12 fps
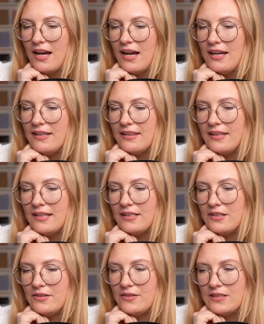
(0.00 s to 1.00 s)
i think
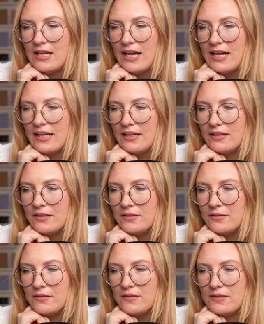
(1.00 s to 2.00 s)
there's like
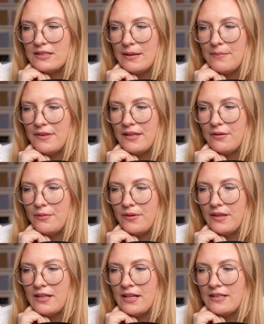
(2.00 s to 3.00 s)
something
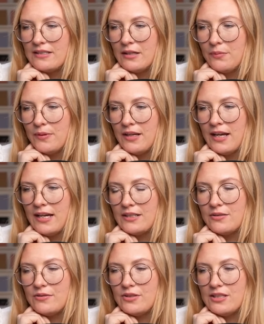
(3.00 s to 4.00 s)
within us that we like
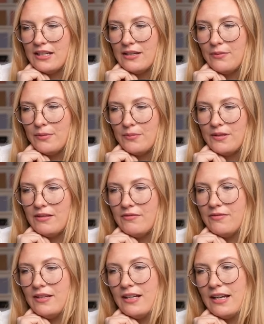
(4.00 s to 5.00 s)
to share when we
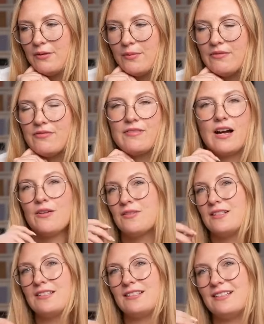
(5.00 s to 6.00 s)
feel like we
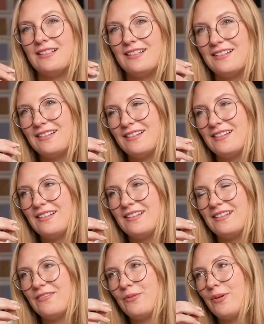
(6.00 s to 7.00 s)
found
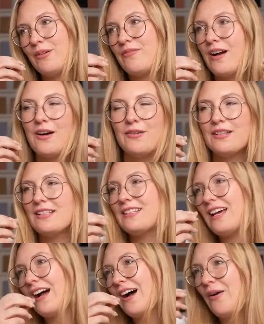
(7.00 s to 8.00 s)
we found
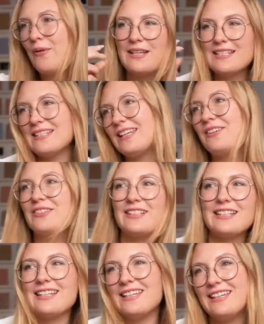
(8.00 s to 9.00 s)
our
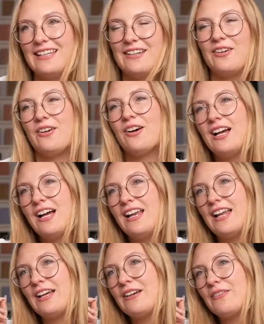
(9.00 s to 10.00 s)
secret key or
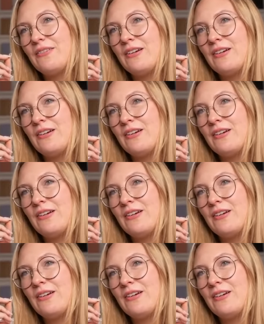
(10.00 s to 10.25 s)
like